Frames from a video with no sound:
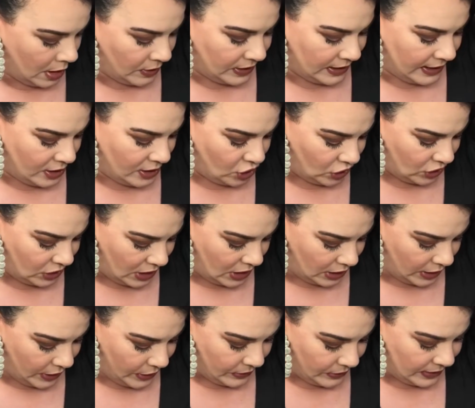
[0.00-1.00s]
Oh, did I just
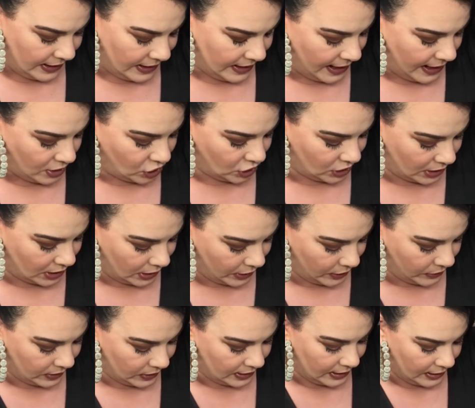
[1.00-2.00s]
close it? Yeah, I just
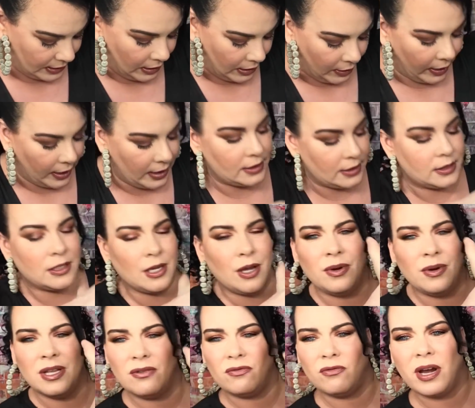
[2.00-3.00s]
closed it. All right,
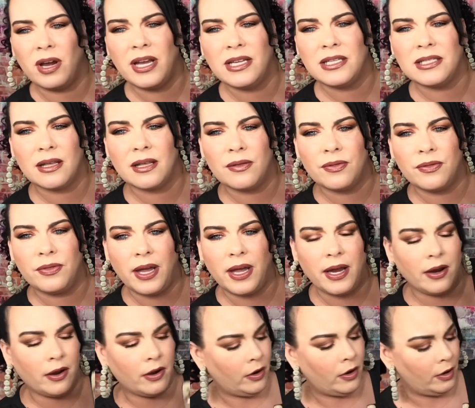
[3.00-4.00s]
so right
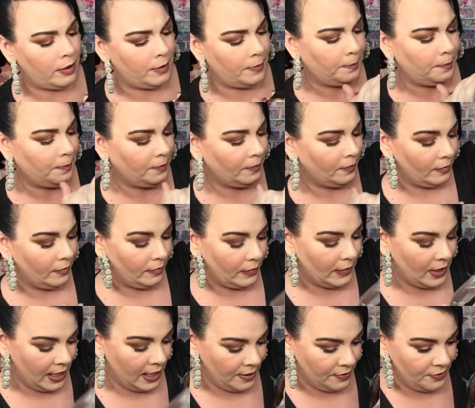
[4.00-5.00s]
there.
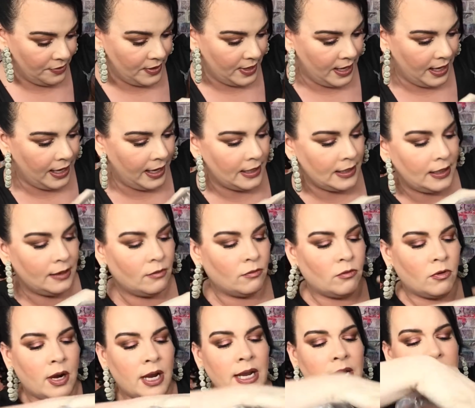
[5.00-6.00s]
And then
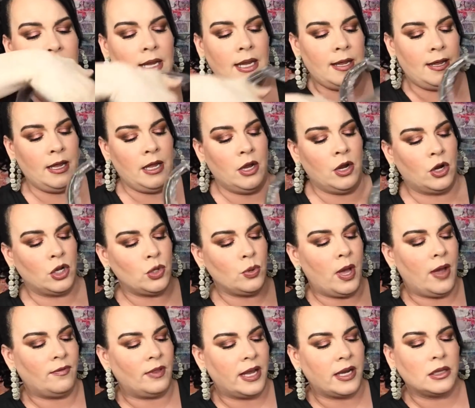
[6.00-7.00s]
right here, you
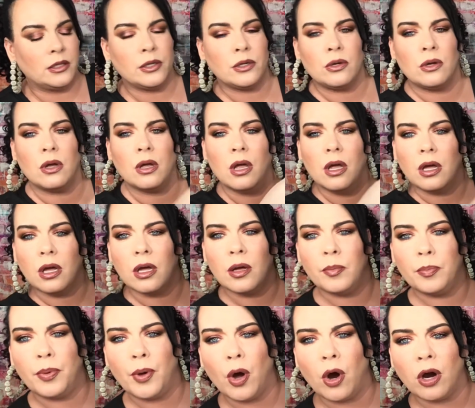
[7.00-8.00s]
have like little
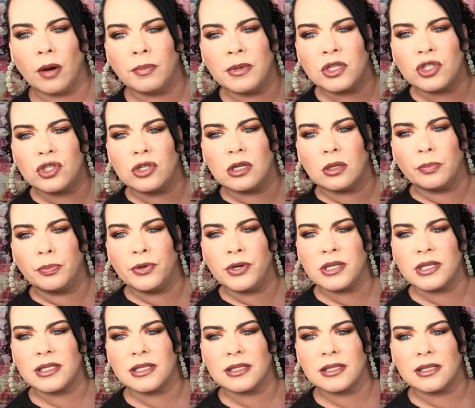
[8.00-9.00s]
compartments you can
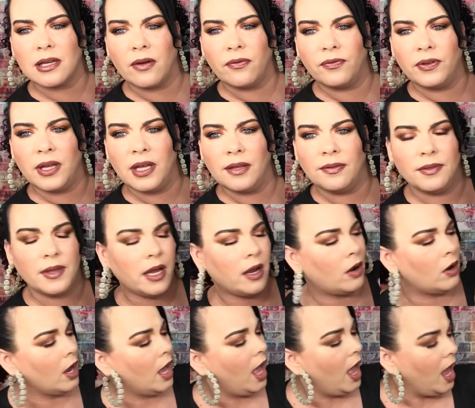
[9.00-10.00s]
put stuff in
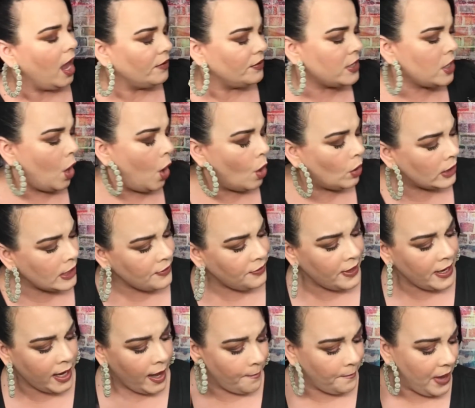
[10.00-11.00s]
there. The only
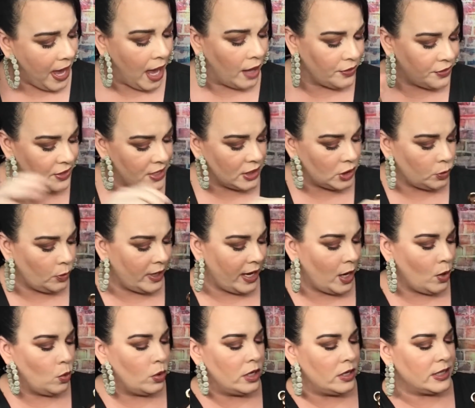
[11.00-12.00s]
thing about this one
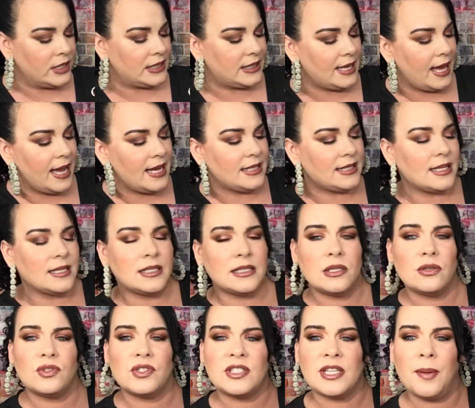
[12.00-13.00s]
I will say, since
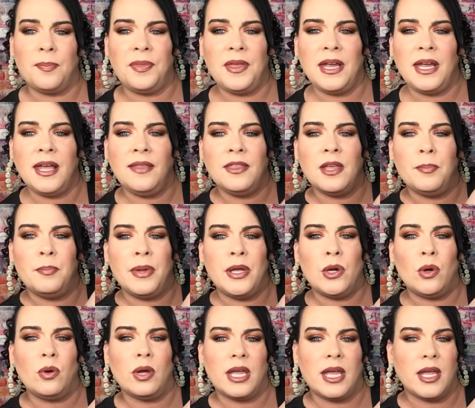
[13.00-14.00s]
there's something in the
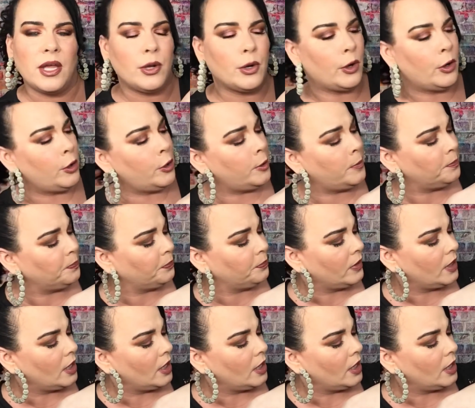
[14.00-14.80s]
middle here,